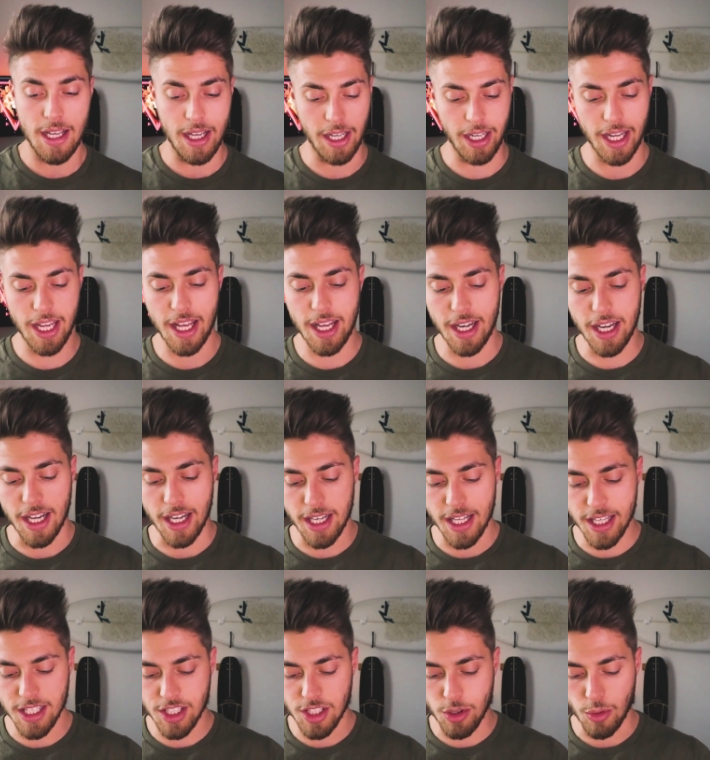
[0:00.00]
Again, it
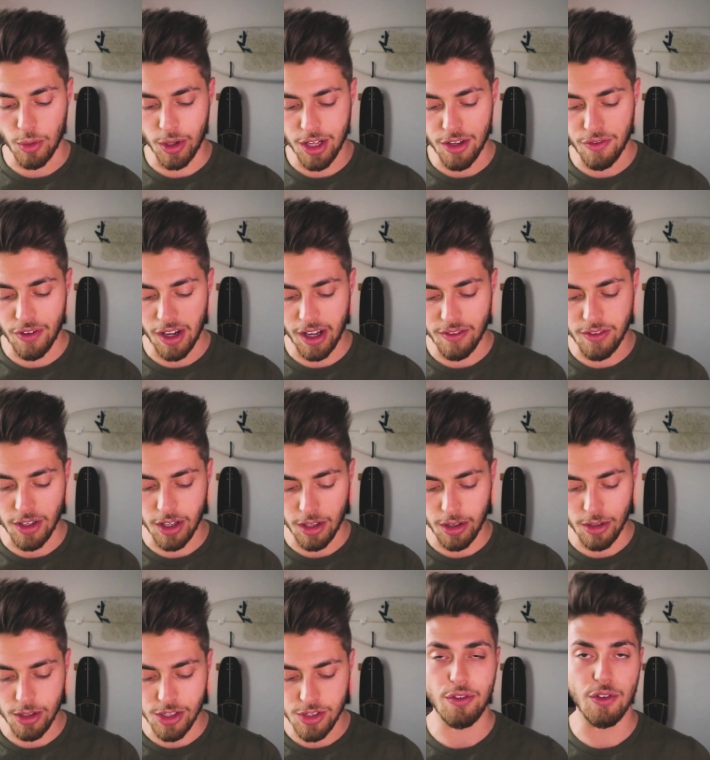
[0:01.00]
is
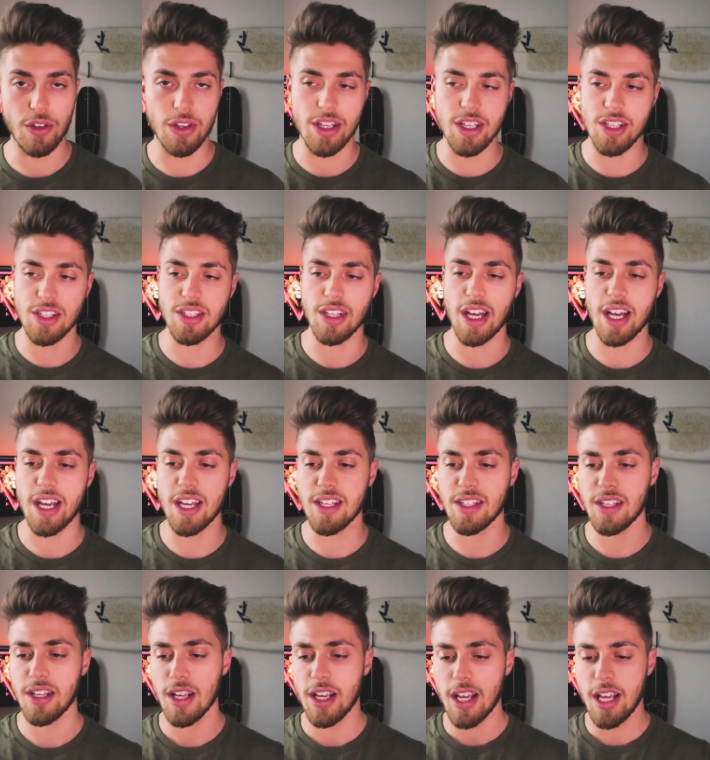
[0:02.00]
$25 for this
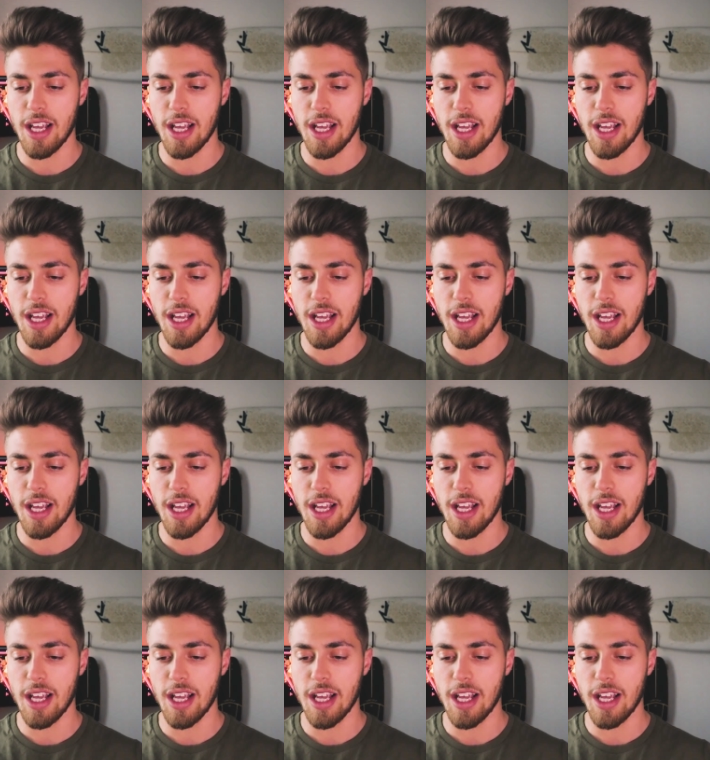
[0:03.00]
size.